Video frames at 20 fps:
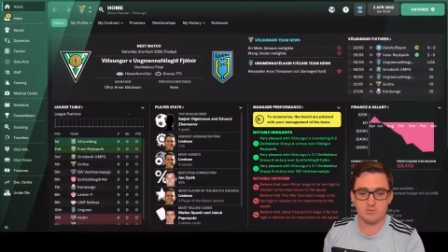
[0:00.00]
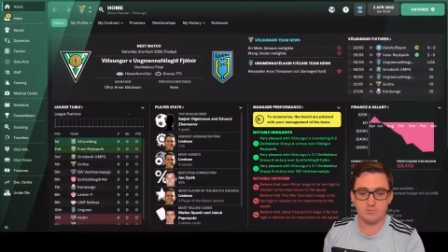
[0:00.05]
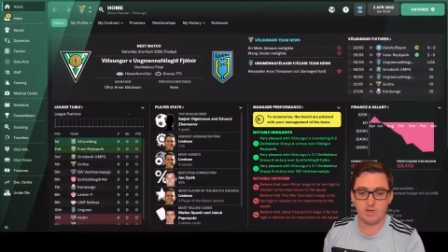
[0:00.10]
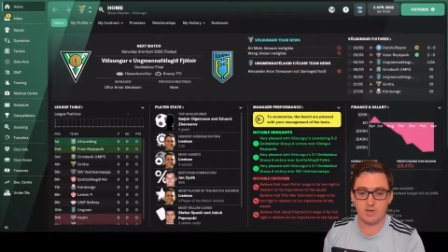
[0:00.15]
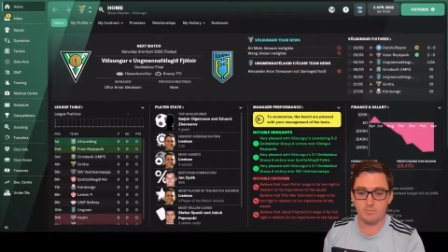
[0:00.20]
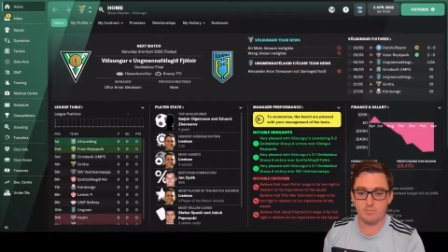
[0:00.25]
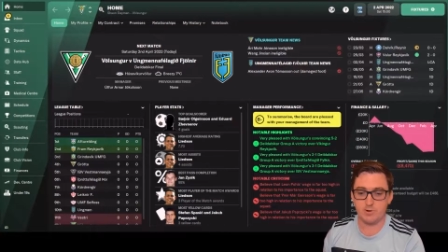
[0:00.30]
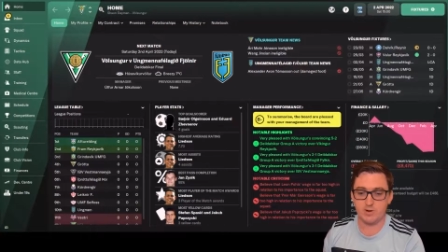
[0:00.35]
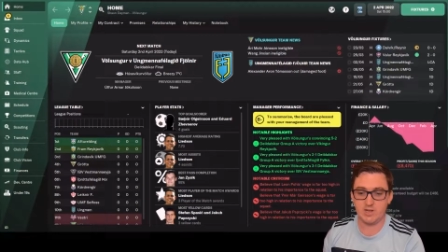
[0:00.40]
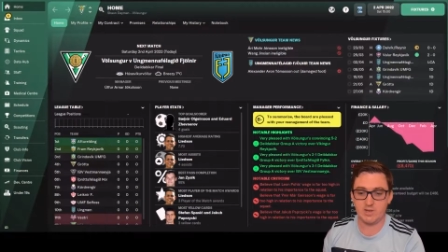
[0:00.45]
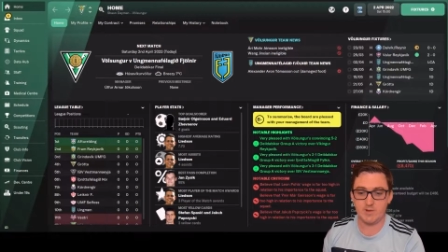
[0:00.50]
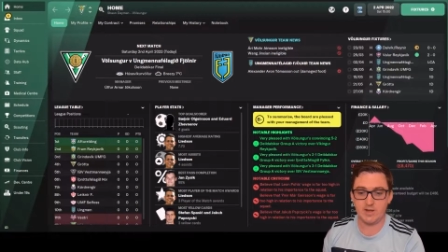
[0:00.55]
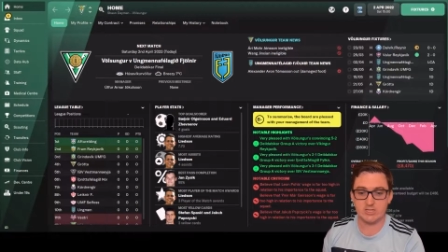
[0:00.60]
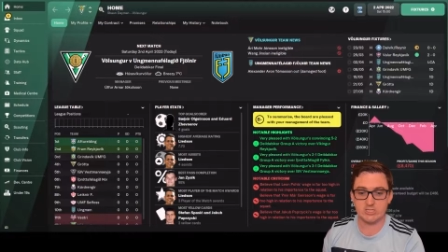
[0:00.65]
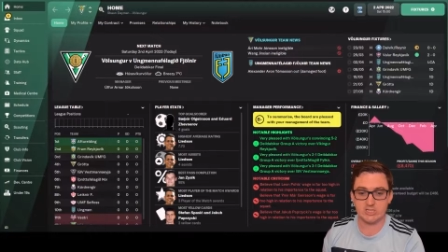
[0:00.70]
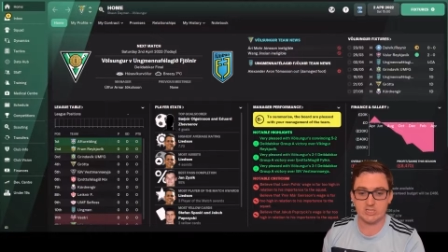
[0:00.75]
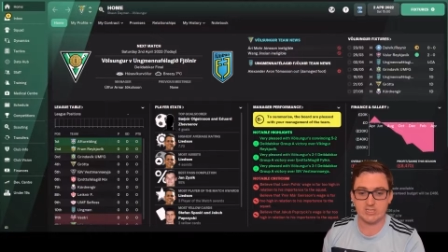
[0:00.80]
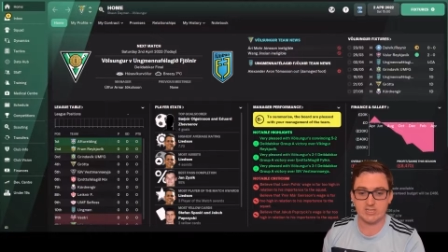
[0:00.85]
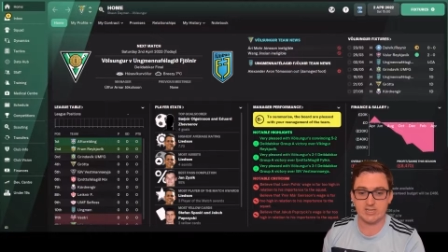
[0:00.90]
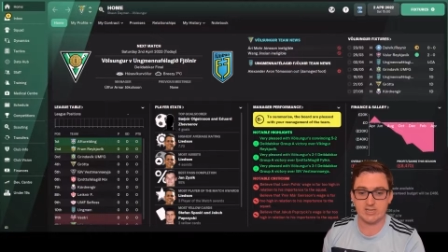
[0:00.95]
So we're pretty
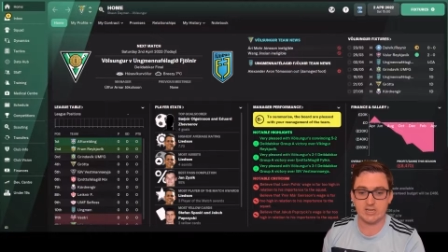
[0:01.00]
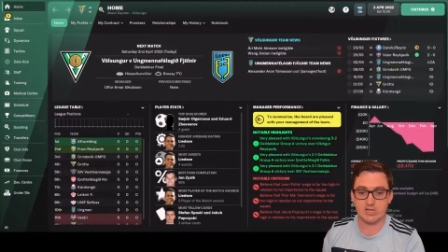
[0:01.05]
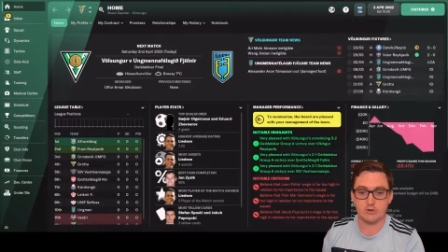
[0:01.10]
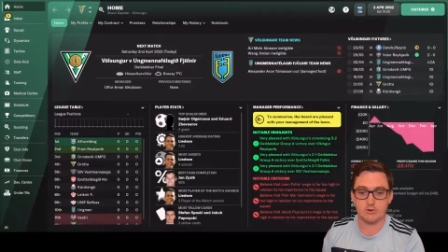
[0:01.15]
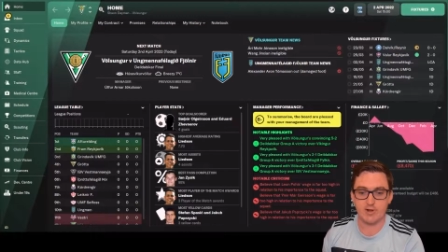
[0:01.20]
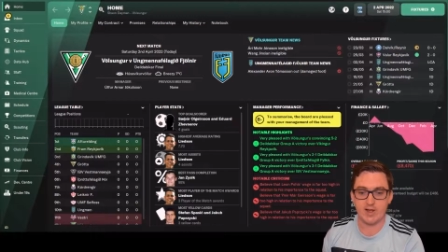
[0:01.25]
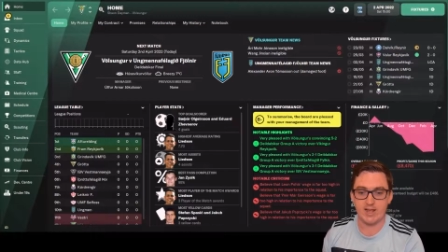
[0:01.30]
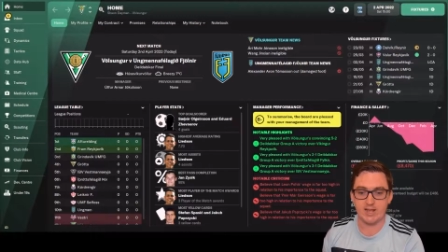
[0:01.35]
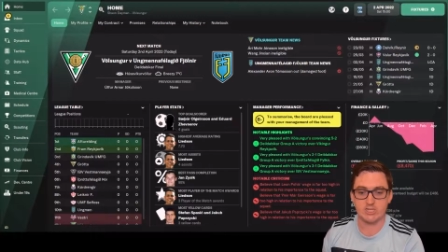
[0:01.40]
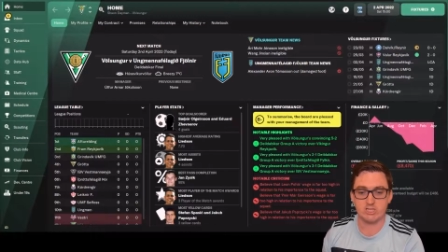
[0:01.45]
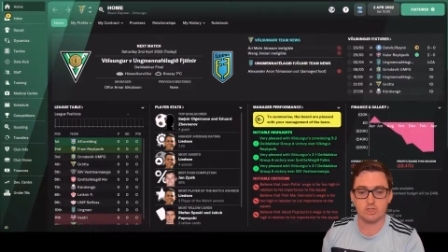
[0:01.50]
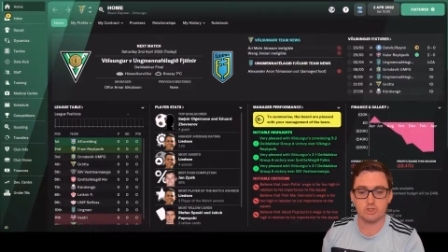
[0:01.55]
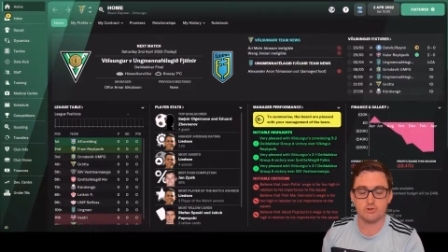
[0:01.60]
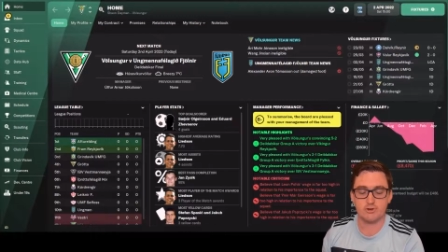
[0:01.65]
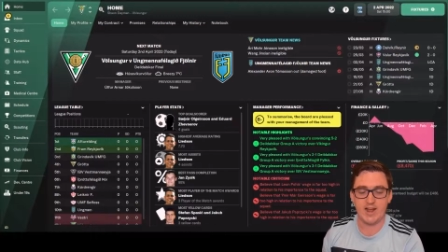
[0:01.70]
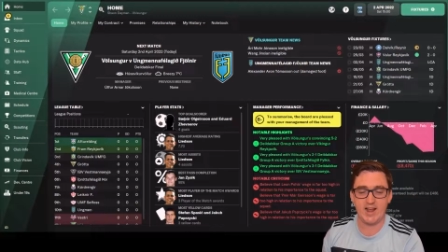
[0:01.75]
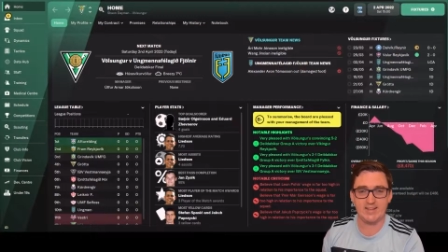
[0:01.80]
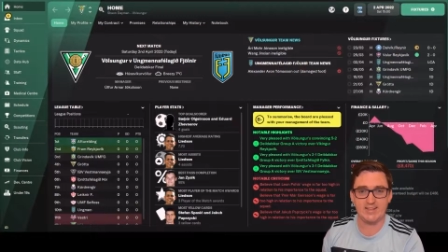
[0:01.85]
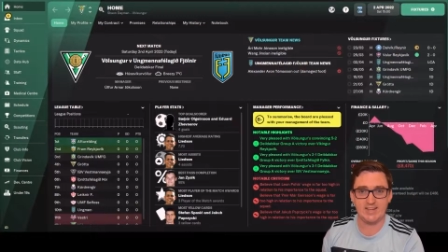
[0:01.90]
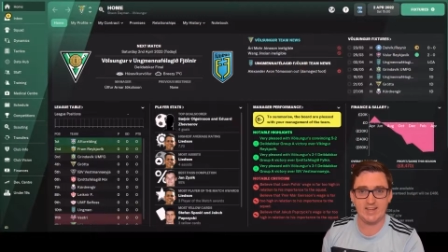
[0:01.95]
much just going to crack
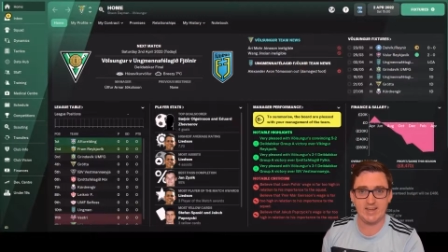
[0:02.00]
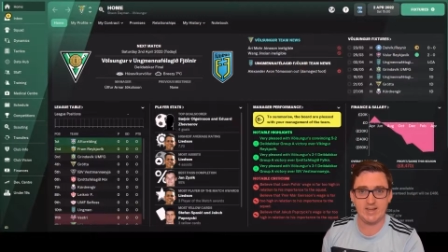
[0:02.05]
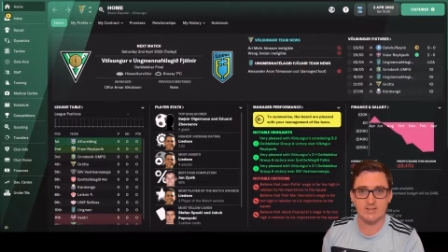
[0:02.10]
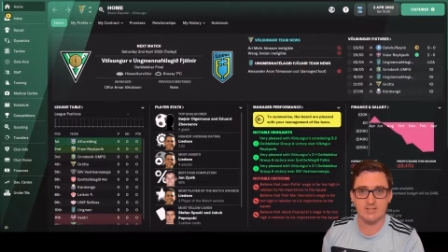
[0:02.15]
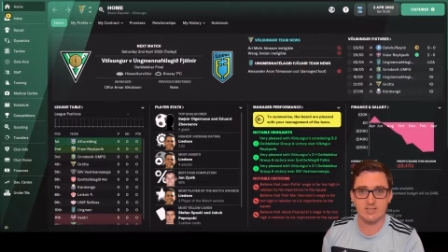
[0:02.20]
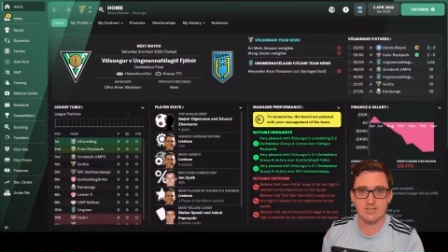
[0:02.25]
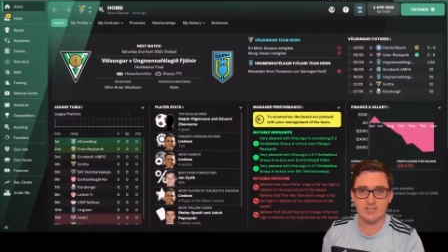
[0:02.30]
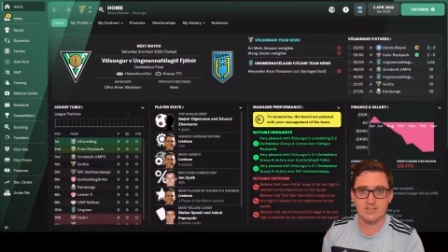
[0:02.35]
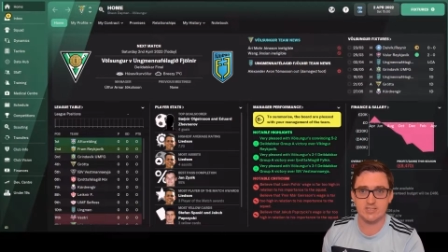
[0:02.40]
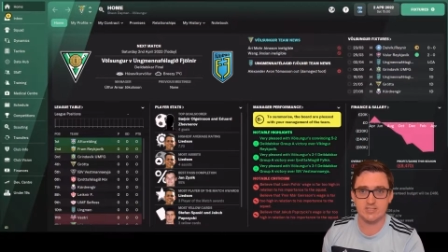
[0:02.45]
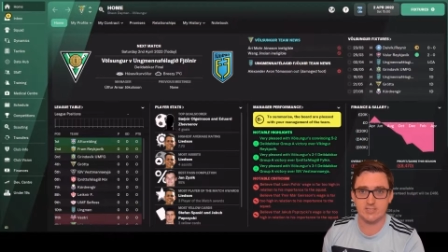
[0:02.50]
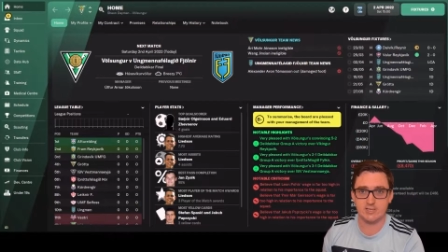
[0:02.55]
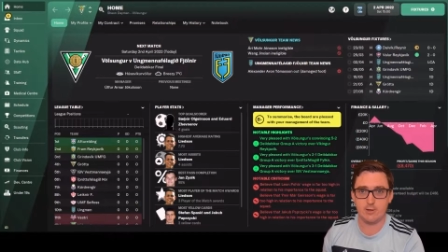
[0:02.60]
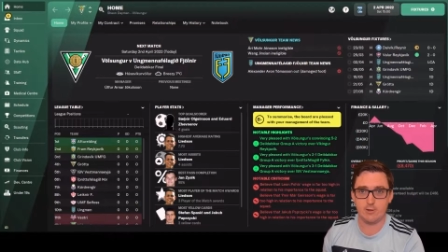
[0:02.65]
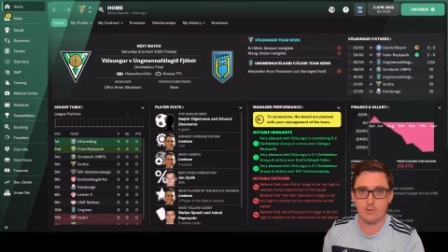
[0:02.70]
straight into this.